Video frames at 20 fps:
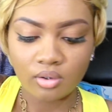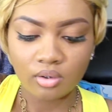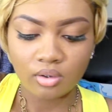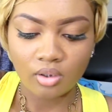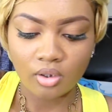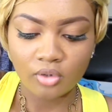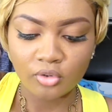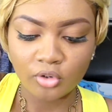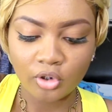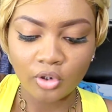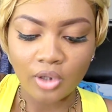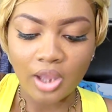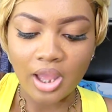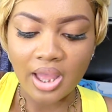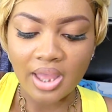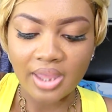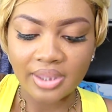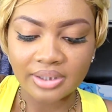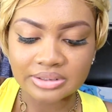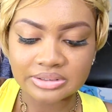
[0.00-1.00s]
under your
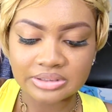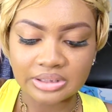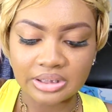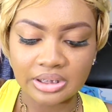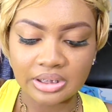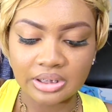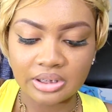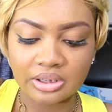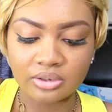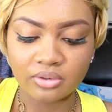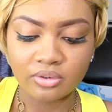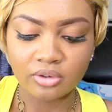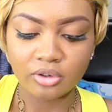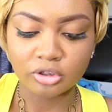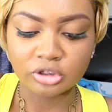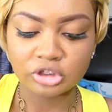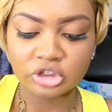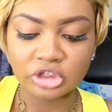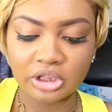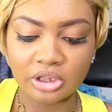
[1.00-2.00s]
eyes, and
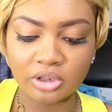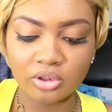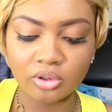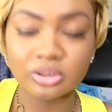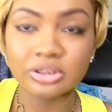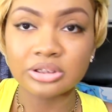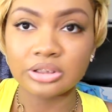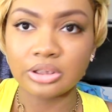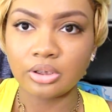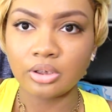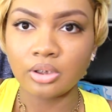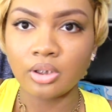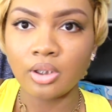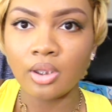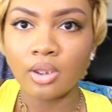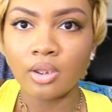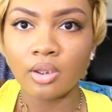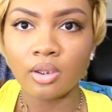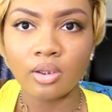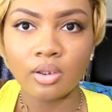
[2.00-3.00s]
your chin. You'll see.
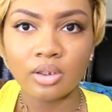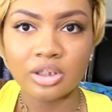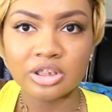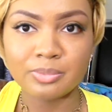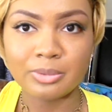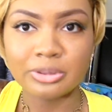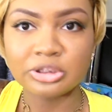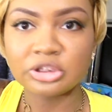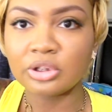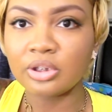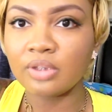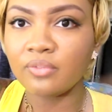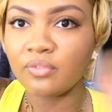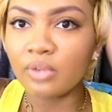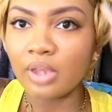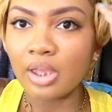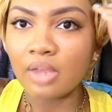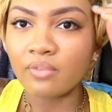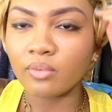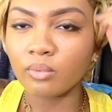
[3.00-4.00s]
Especially if
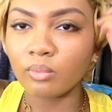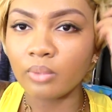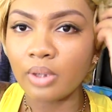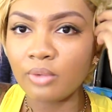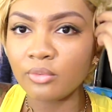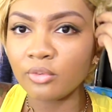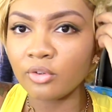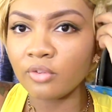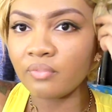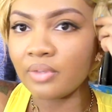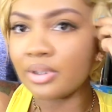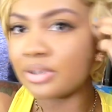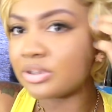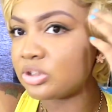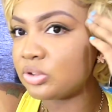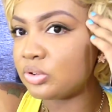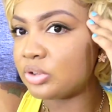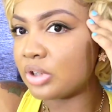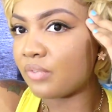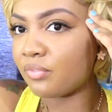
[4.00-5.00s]
you have a rounder face,
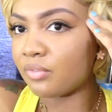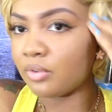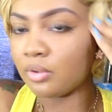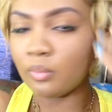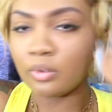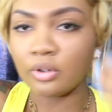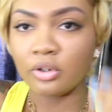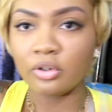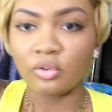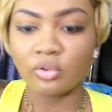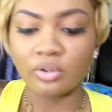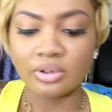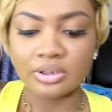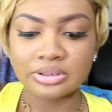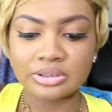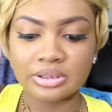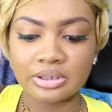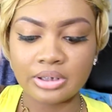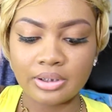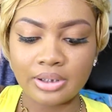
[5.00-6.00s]
you definitely want to do
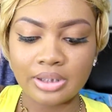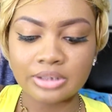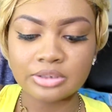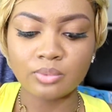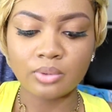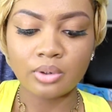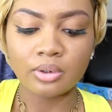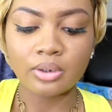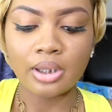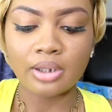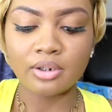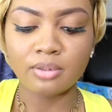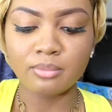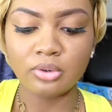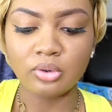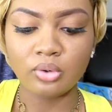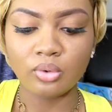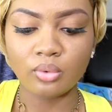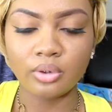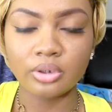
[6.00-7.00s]
this, and that's what I'll kind of be
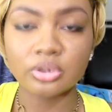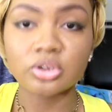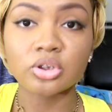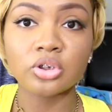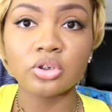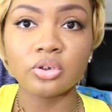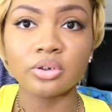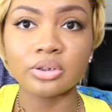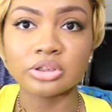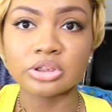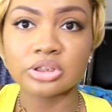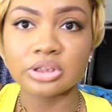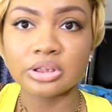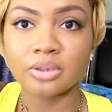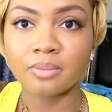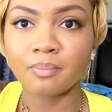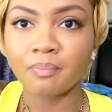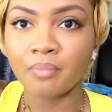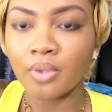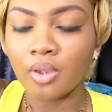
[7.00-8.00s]
doing so you can see.
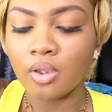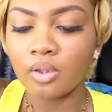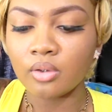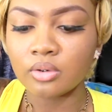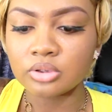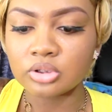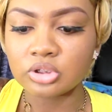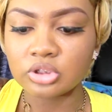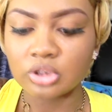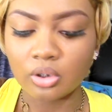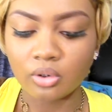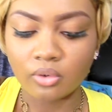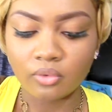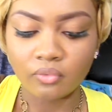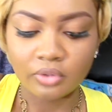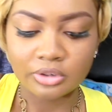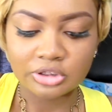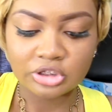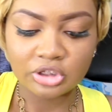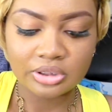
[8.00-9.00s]
So
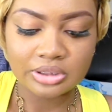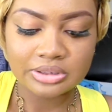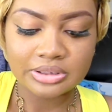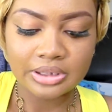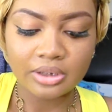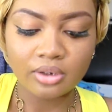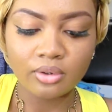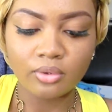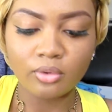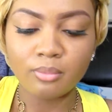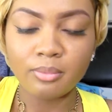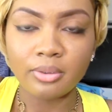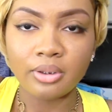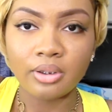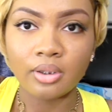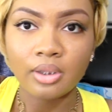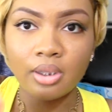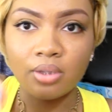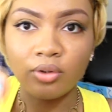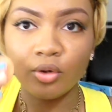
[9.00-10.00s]
first you're going to take a little
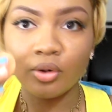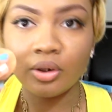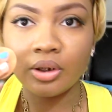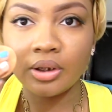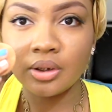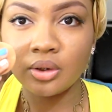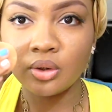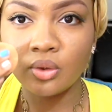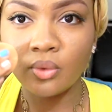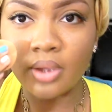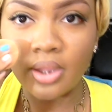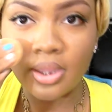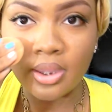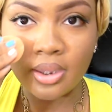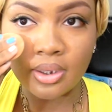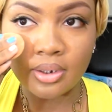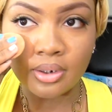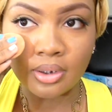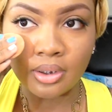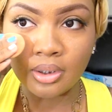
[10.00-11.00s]
bit, and you're going to go
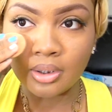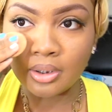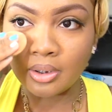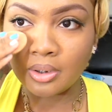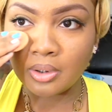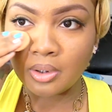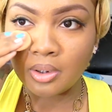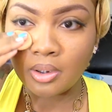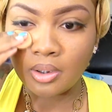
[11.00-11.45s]
ahead and